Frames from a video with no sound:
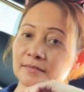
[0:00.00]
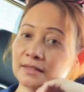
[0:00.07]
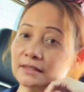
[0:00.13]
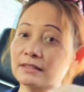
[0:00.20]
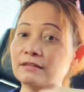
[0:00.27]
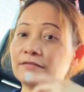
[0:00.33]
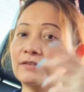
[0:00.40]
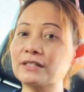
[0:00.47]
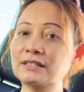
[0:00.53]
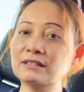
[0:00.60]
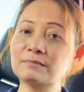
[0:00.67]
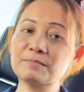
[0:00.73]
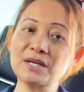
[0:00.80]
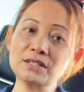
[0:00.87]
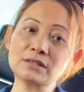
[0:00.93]
different
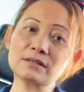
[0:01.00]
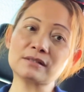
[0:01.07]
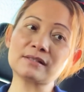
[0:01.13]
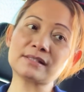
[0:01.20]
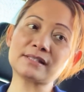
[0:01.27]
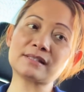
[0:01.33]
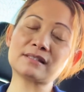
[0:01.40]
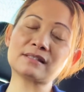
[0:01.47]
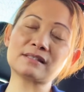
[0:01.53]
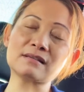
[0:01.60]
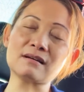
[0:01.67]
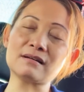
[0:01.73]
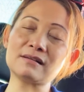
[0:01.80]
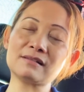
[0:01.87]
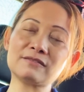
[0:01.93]
specialists
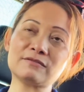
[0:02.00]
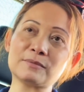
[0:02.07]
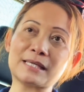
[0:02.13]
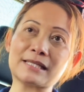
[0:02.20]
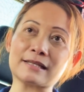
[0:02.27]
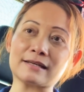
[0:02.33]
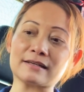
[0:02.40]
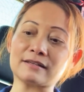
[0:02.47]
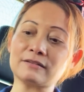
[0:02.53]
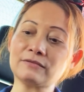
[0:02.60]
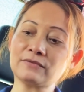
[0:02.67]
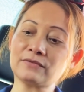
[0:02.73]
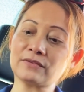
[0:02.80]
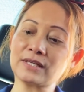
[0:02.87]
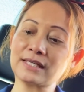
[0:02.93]
all of my life,
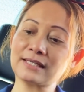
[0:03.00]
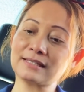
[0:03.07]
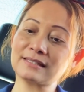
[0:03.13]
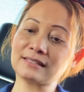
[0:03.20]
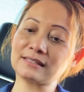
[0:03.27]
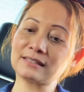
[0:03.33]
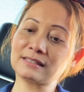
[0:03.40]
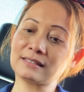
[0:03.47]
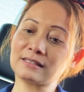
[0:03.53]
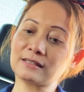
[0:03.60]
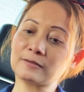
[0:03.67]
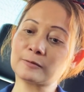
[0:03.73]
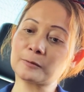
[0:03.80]
and